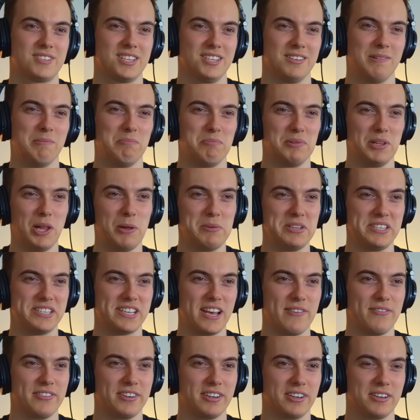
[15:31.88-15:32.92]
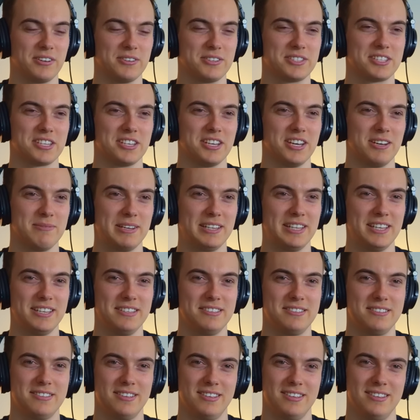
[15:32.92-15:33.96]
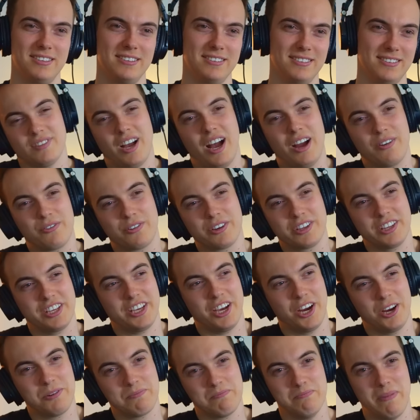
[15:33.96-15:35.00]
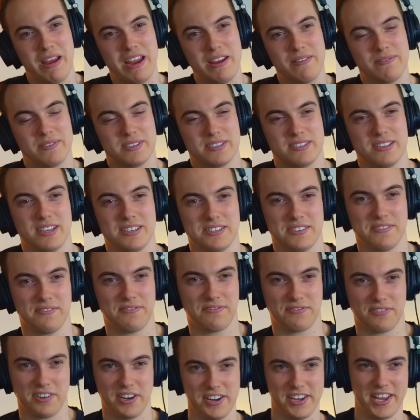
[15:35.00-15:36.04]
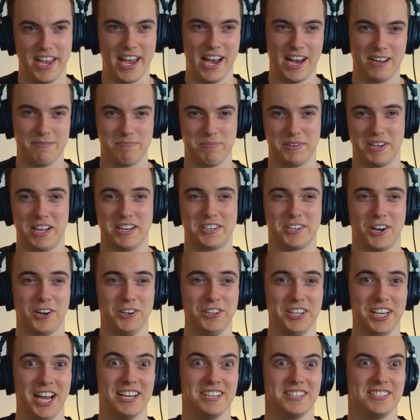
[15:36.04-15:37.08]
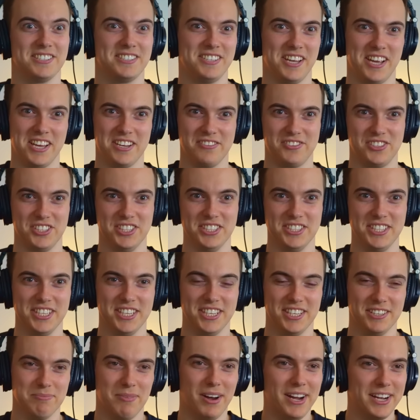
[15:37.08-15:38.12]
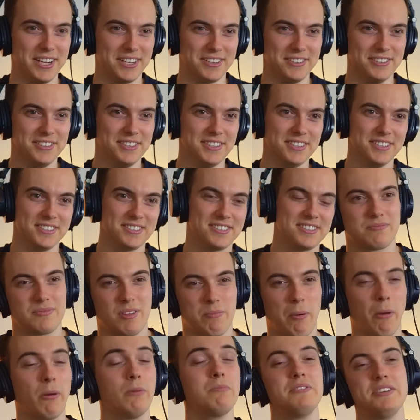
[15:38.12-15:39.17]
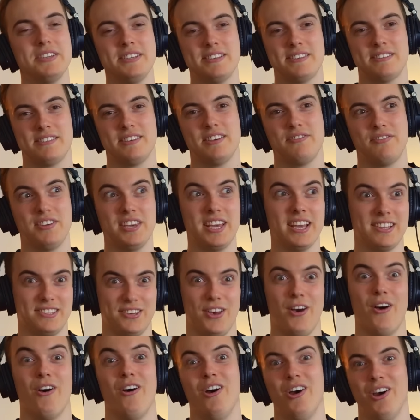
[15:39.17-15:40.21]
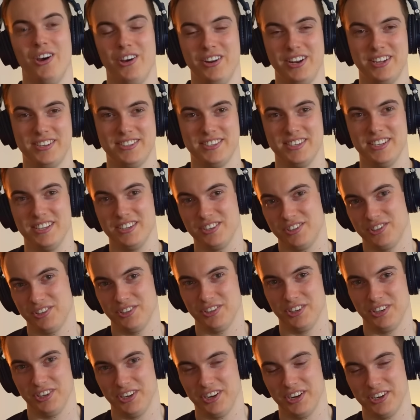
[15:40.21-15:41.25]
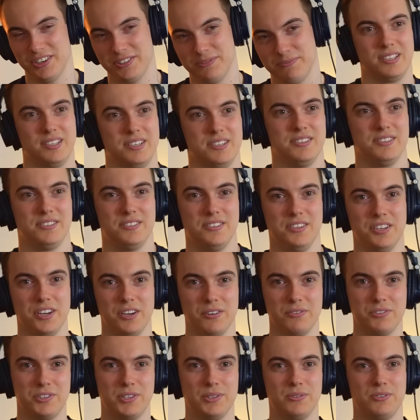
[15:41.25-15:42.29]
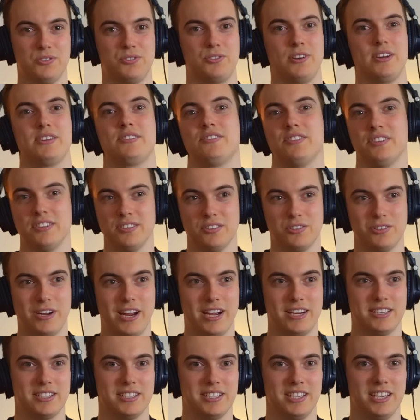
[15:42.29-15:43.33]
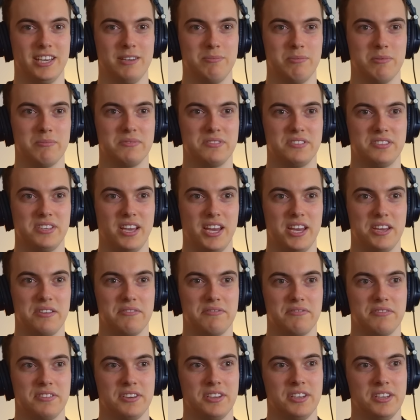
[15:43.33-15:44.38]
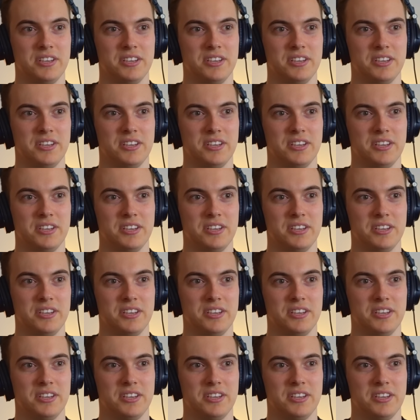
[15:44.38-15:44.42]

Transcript: Blobby's having a good time, at least. I really hope Mavis doesn't freak out, but I totally understand if she did, my goodness. The problem is, if he gets hurt, it's an issue, you know? Because, you know, she was trusting Drac to keep him safe.